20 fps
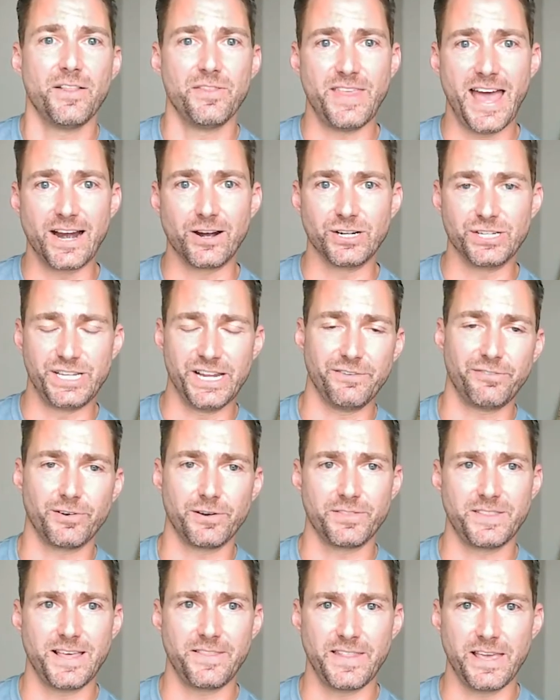that are
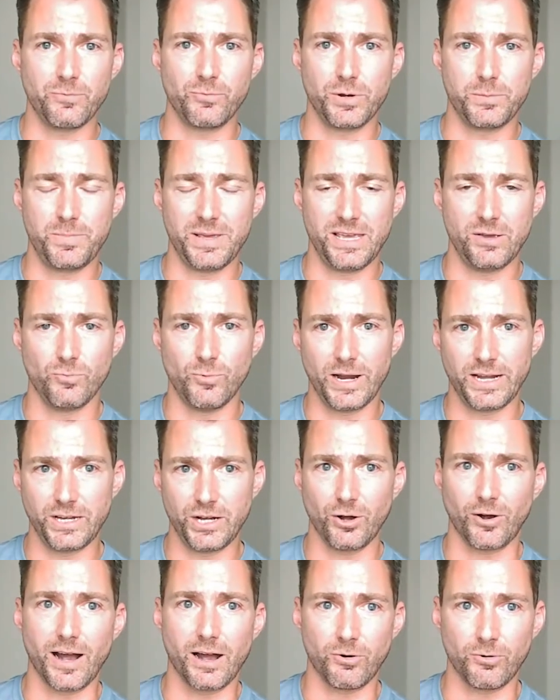different than they would be when
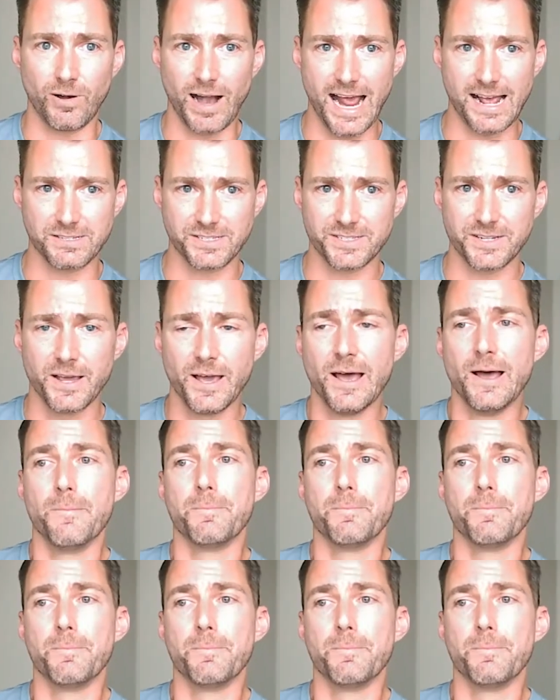you're at rest.